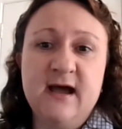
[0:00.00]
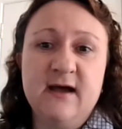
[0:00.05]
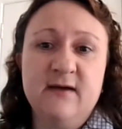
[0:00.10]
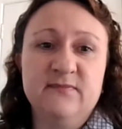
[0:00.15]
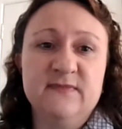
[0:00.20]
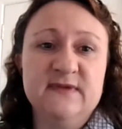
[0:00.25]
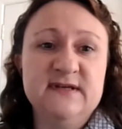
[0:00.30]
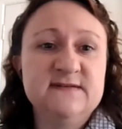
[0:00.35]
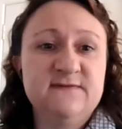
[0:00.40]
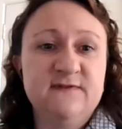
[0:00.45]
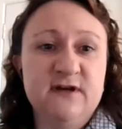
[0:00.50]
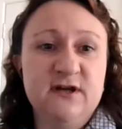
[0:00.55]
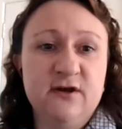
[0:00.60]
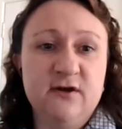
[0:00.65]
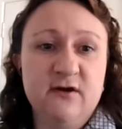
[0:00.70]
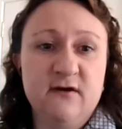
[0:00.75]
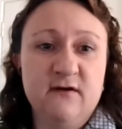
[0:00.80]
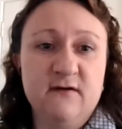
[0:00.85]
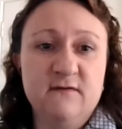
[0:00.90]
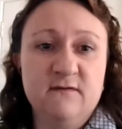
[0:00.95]
This
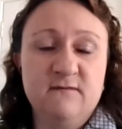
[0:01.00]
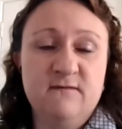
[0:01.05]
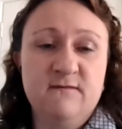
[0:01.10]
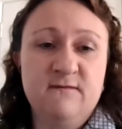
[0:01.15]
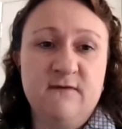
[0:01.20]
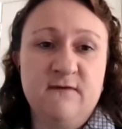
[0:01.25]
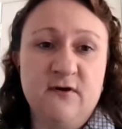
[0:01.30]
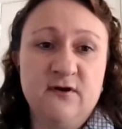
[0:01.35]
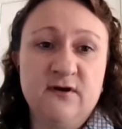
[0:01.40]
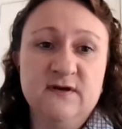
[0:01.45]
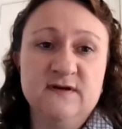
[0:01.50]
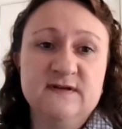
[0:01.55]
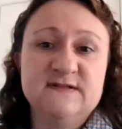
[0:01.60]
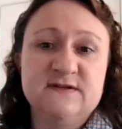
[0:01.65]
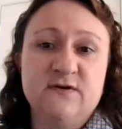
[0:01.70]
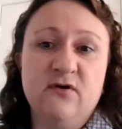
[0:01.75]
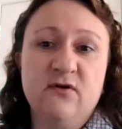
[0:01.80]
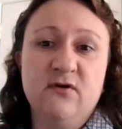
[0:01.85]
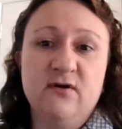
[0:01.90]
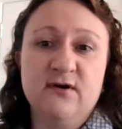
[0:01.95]
video focused
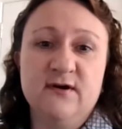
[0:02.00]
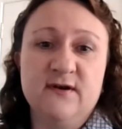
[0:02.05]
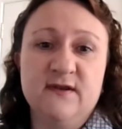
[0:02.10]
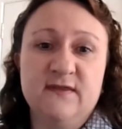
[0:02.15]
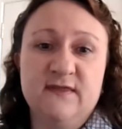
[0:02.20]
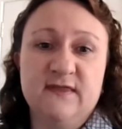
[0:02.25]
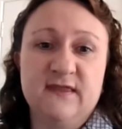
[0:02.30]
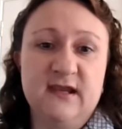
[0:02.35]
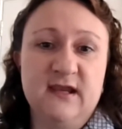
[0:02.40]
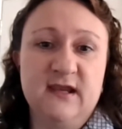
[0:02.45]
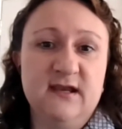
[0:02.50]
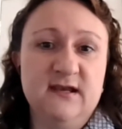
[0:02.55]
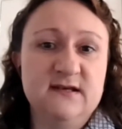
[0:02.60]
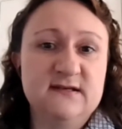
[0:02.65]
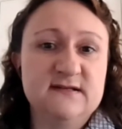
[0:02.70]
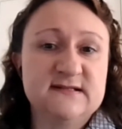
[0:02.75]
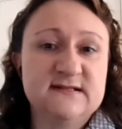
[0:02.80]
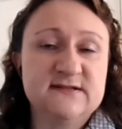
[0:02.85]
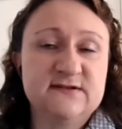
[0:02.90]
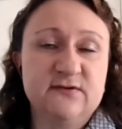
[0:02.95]
on the
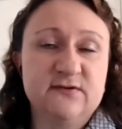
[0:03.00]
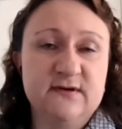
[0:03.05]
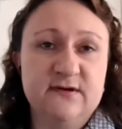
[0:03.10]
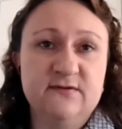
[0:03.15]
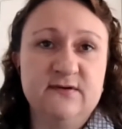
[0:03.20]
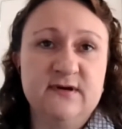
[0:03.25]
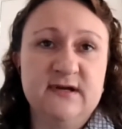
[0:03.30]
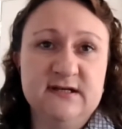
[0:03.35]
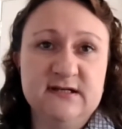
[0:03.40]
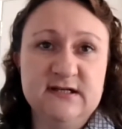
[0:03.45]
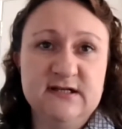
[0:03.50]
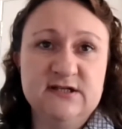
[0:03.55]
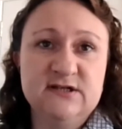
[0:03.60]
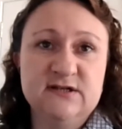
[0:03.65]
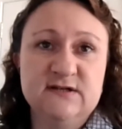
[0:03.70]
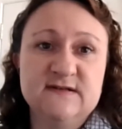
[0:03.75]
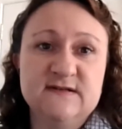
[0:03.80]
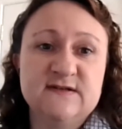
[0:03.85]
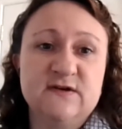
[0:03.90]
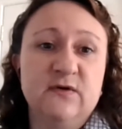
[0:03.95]
soil
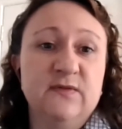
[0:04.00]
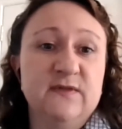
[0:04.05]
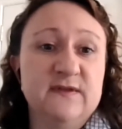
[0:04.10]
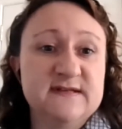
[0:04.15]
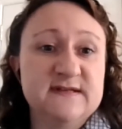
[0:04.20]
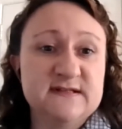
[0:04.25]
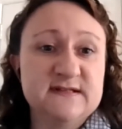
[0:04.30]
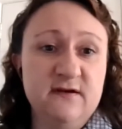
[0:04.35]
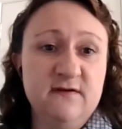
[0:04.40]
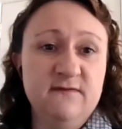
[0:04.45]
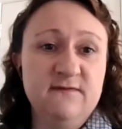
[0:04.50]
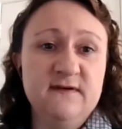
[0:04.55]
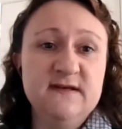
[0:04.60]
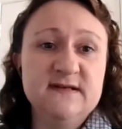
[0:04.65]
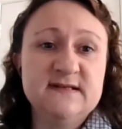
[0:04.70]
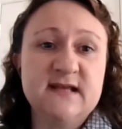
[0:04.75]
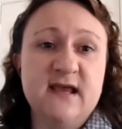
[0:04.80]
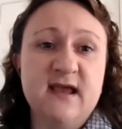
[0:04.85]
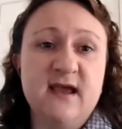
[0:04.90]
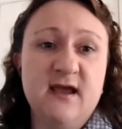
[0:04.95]
conditions on the
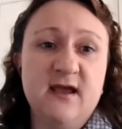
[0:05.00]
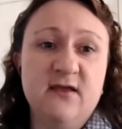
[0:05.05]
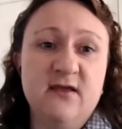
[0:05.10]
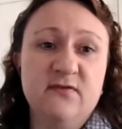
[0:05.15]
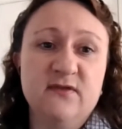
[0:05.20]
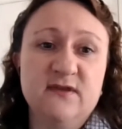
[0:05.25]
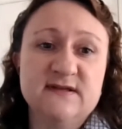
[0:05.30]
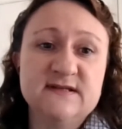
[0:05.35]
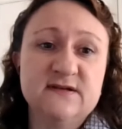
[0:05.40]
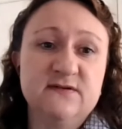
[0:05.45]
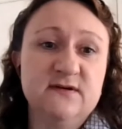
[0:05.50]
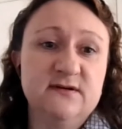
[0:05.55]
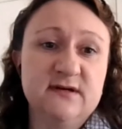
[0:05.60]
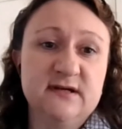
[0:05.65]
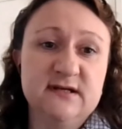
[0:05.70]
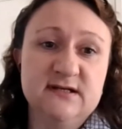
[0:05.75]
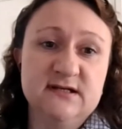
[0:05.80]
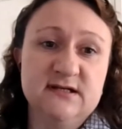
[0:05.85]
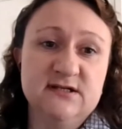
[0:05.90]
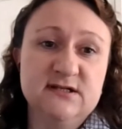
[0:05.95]
surface and the soil
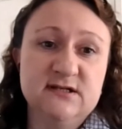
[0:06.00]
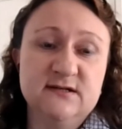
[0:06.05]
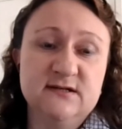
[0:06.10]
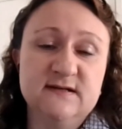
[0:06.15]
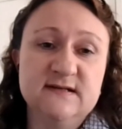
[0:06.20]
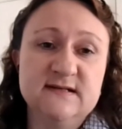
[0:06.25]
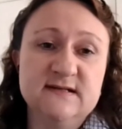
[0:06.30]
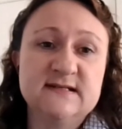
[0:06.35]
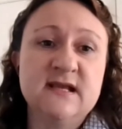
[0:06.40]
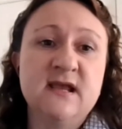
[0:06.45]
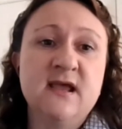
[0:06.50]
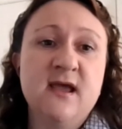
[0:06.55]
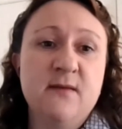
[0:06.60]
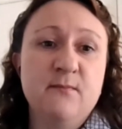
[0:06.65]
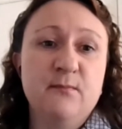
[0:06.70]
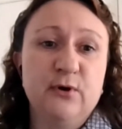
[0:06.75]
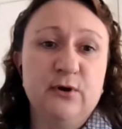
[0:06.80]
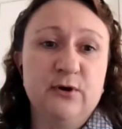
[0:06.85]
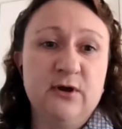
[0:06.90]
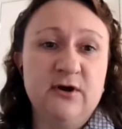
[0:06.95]
conditions
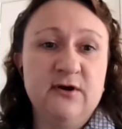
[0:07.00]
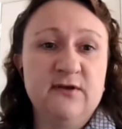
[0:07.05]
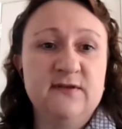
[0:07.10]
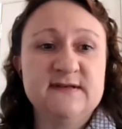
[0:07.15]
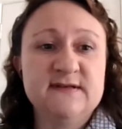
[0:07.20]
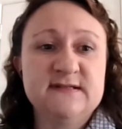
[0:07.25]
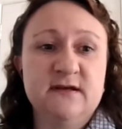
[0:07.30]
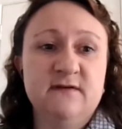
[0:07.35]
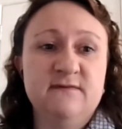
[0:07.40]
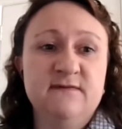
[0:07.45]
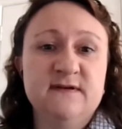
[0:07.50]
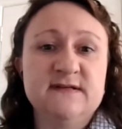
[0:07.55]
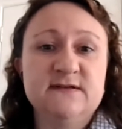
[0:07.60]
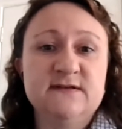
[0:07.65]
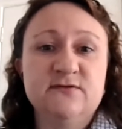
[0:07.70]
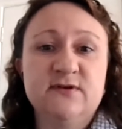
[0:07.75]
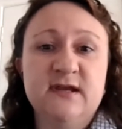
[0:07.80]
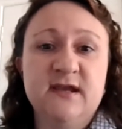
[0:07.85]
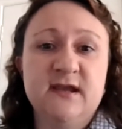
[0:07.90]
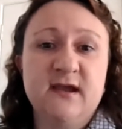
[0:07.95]
below the surface,
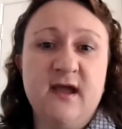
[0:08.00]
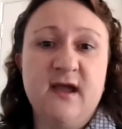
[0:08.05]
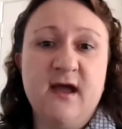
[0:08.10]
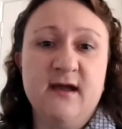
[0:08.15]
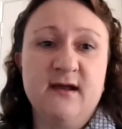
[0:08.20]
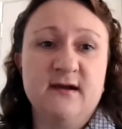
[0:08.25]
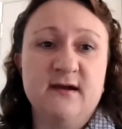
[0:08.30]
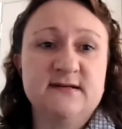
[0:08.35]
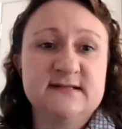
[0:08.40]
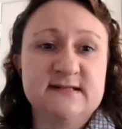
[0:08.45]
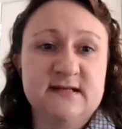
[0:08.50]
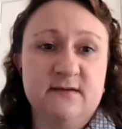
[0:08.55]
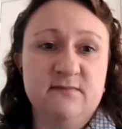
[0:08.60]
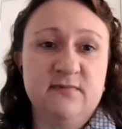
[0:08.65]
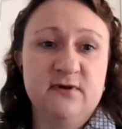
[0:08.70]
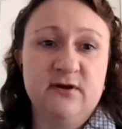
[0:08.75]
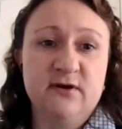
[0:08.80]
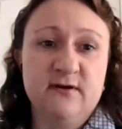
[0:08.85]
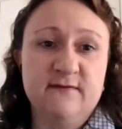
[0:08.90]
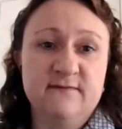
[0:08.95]
looking at
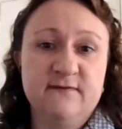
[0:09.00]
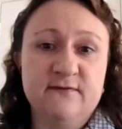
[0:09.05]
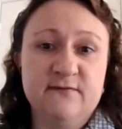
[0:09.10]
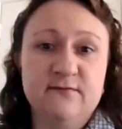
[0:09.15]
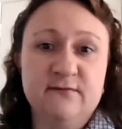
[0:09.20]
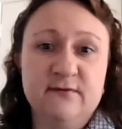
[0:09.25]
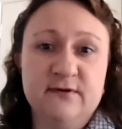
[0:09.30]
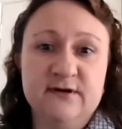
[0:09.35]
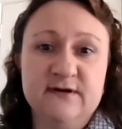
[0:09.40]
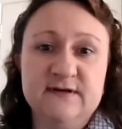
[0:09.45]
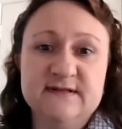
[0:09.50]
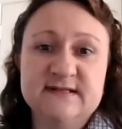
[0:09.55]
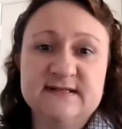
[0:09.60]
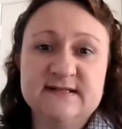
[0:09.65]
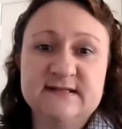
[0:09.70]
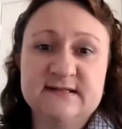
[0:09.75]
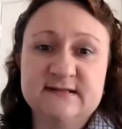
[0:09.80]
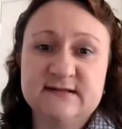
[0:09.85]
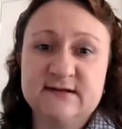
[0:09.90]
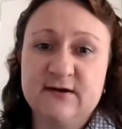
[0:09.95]
subclover
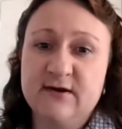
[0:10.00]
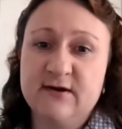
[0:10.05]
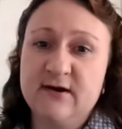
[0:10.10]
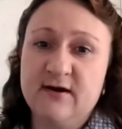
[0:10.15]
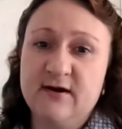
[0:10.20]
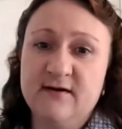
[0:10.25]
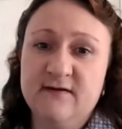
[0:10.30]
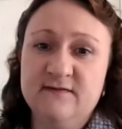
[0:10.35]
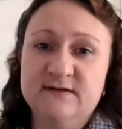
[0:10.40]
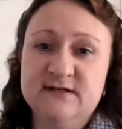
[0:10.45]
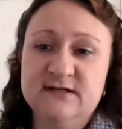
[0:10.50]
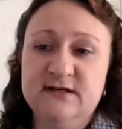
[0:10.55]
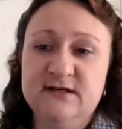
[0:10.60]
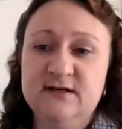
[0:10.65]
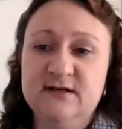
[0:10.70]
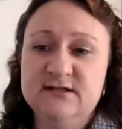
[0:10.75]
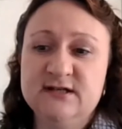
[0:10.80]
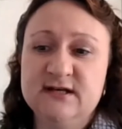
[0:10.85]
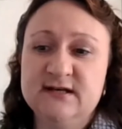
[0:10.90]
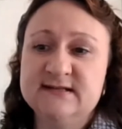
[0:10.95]
roots. So over to
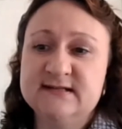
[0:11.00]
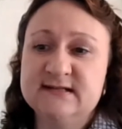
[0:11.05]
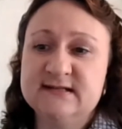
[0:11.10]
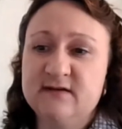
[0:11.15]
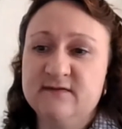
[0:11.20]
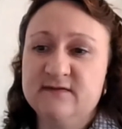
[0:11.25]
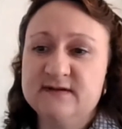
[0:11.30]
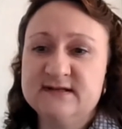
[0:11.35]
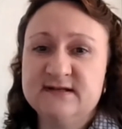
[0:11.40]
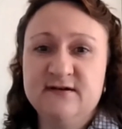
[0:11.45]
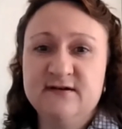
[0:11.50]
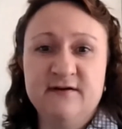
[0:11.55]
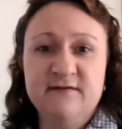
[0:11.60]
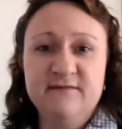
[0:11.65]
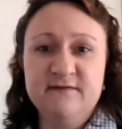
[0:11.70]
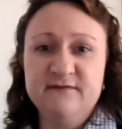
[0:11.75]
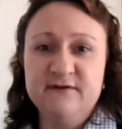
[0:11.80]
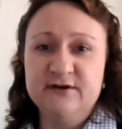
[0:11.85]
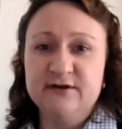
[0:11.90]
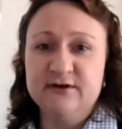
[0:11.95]
you, Jess, to give us an
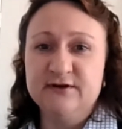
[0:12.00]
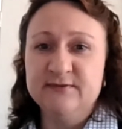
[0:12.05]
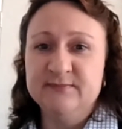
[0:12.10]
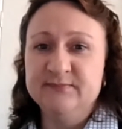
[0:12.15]
overview.